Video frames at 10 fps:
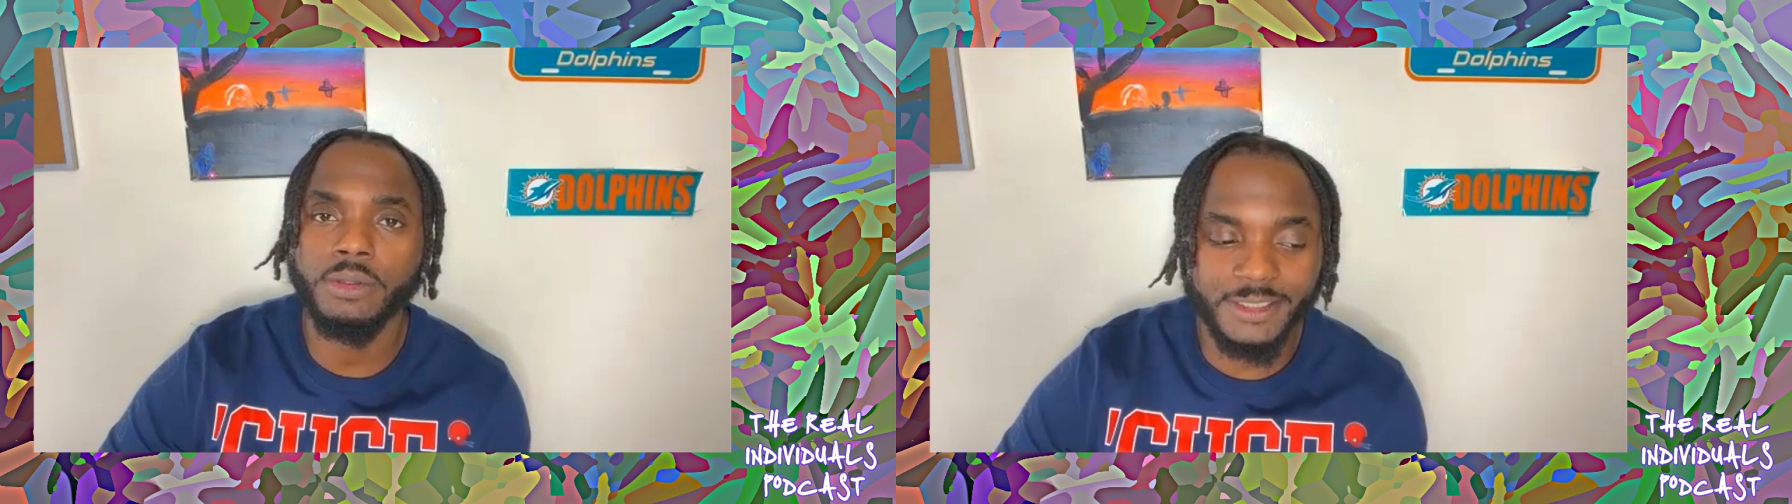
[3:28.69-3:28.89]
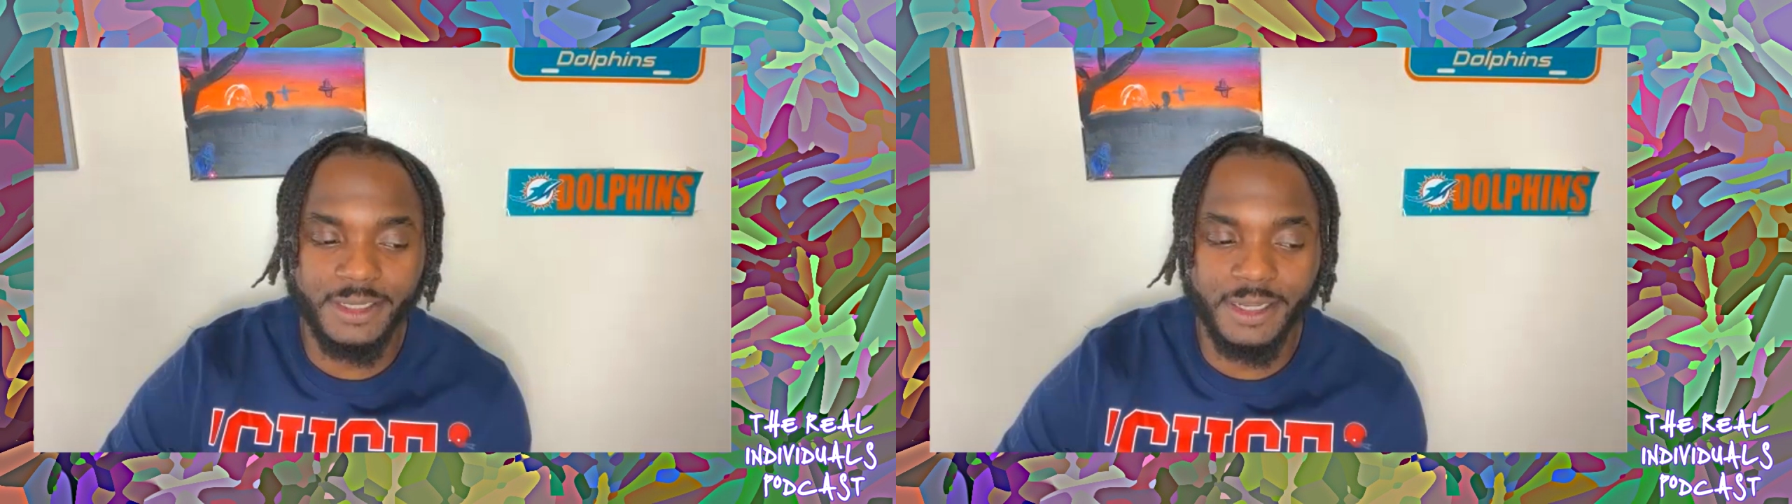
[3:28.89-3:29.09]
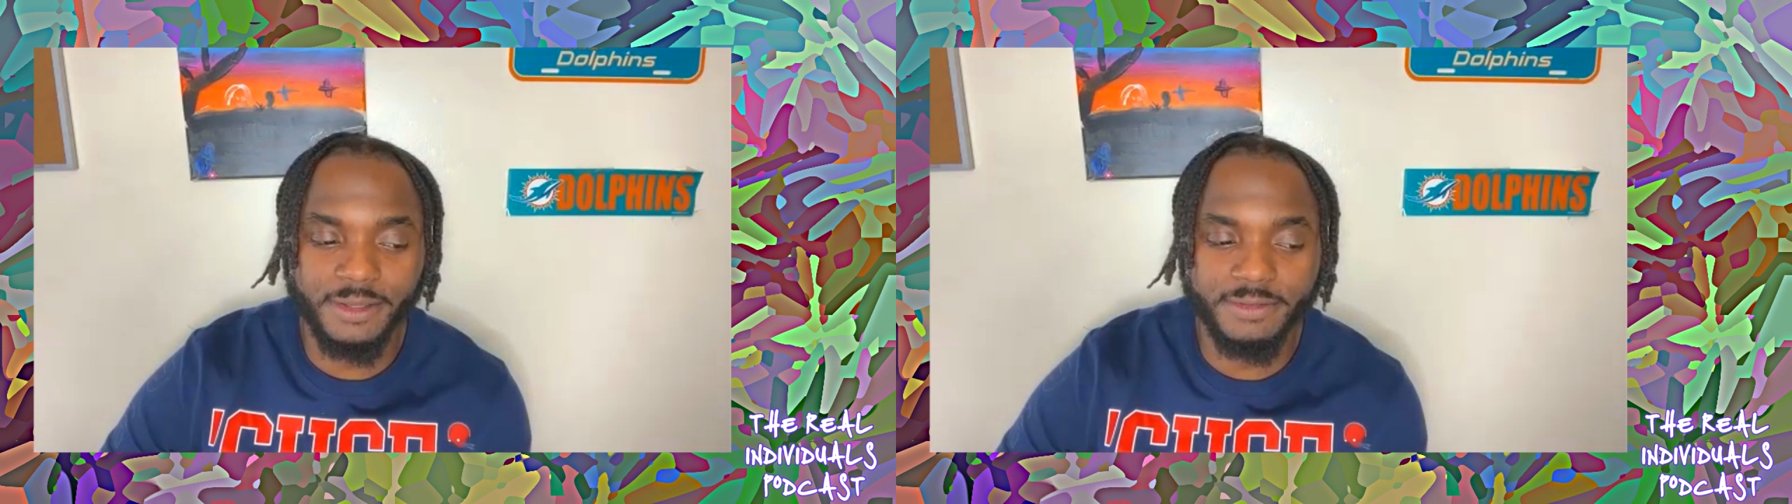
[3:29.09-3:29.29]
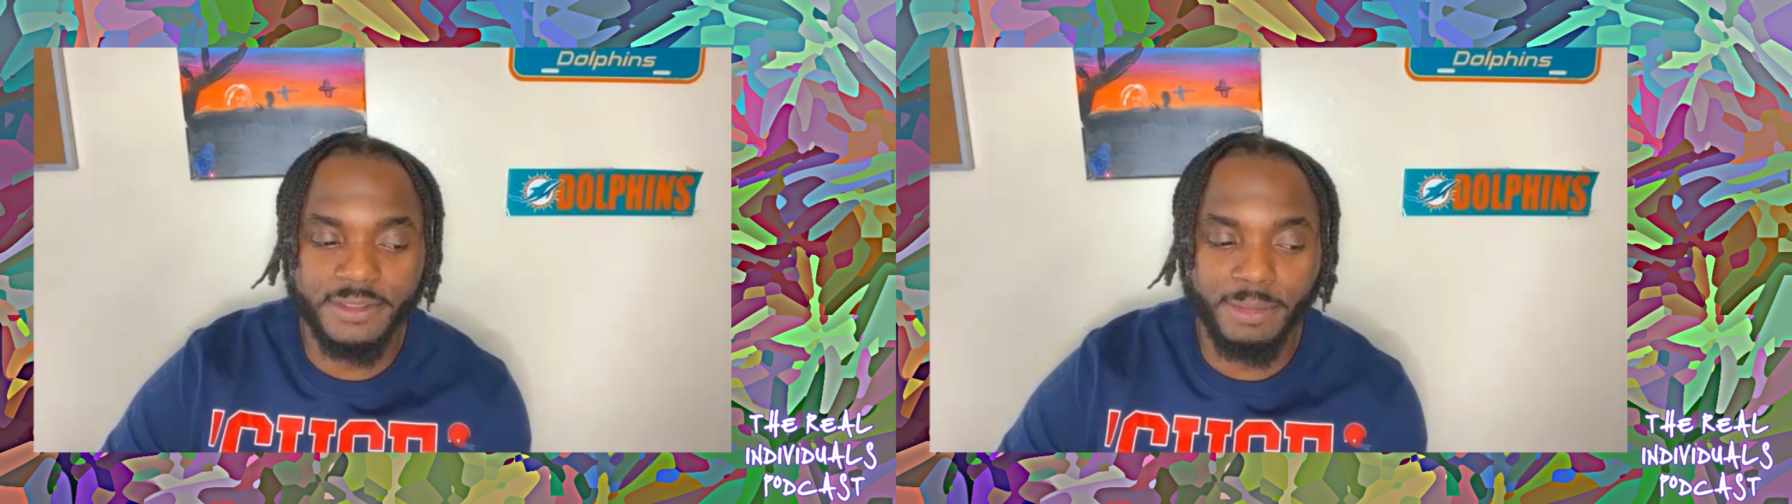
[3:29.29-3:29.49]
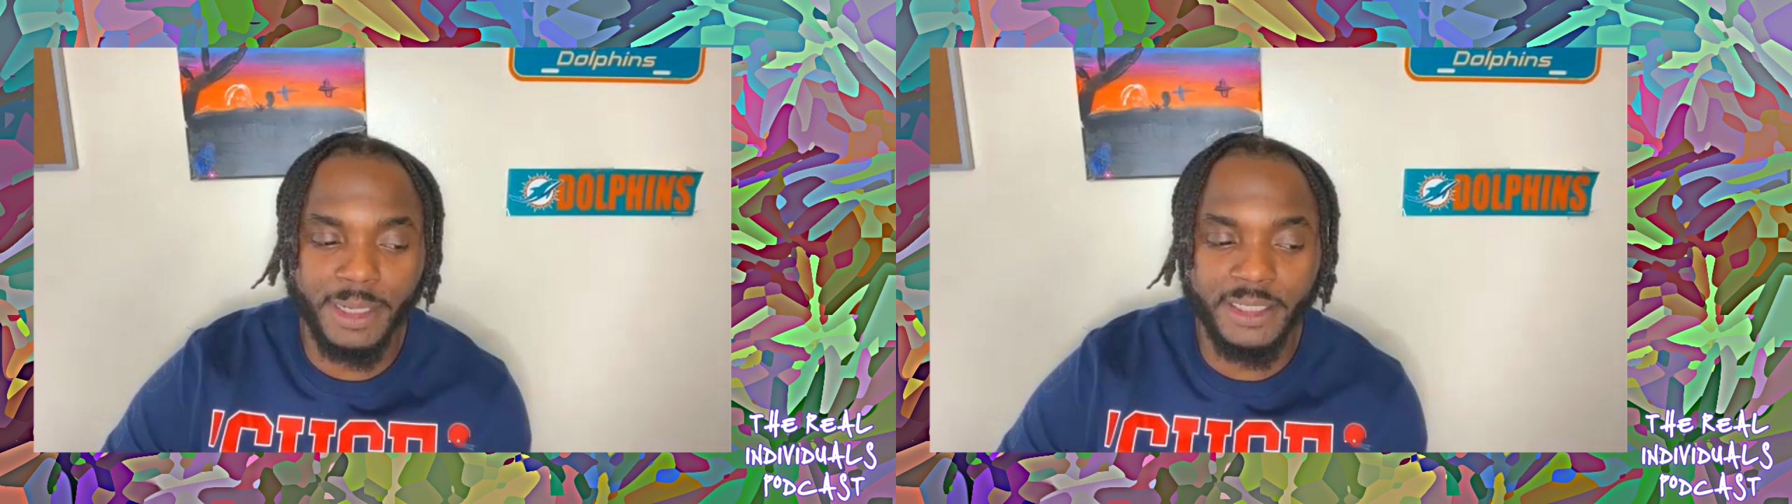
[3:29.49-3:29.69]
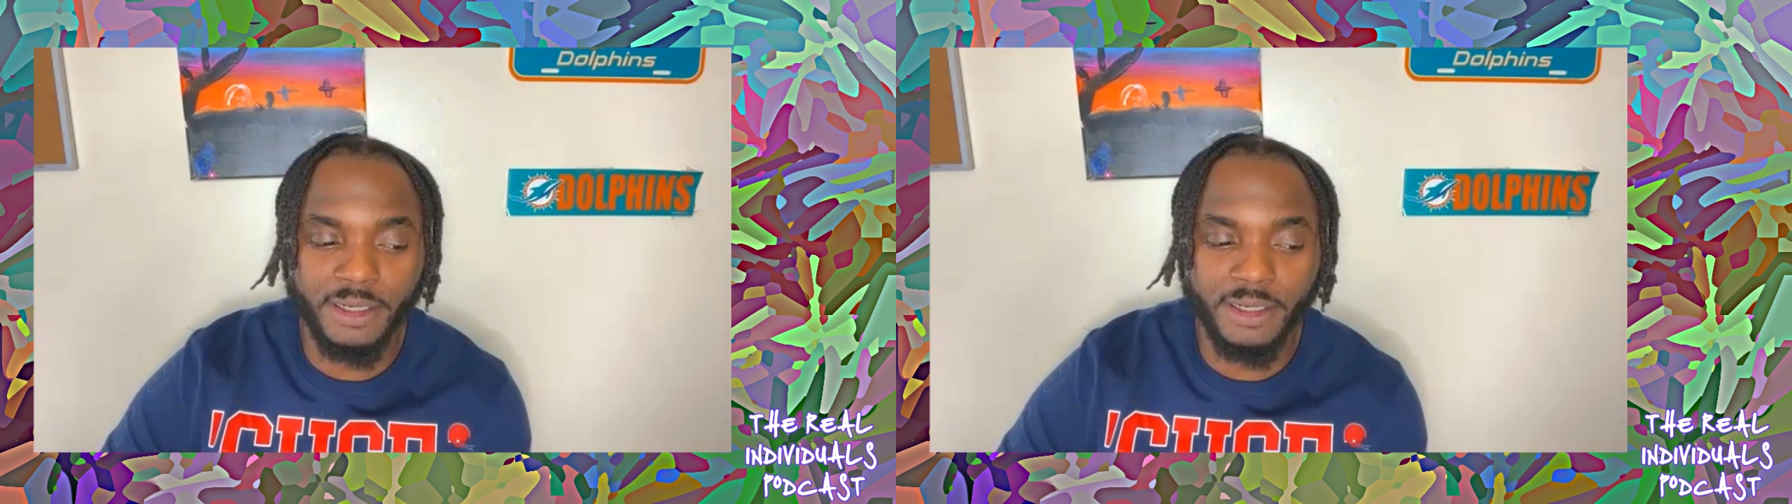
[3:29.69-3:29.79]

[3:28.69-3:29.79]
It's just like if somebody